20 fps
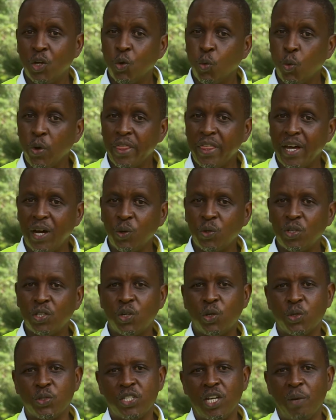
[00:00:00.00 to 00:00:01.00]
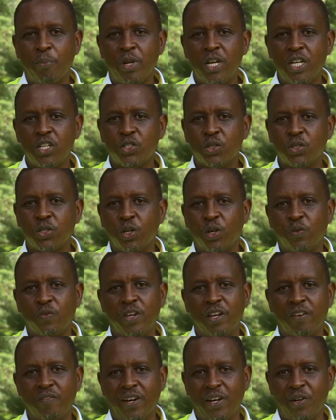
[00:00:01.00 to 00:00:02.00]
without contamination of
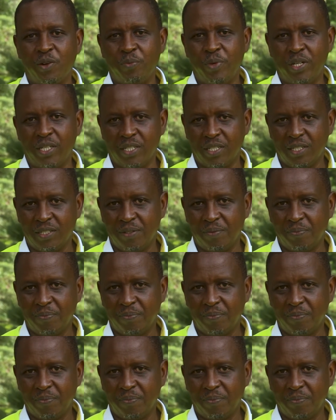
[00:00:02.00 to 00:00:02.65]
the environment.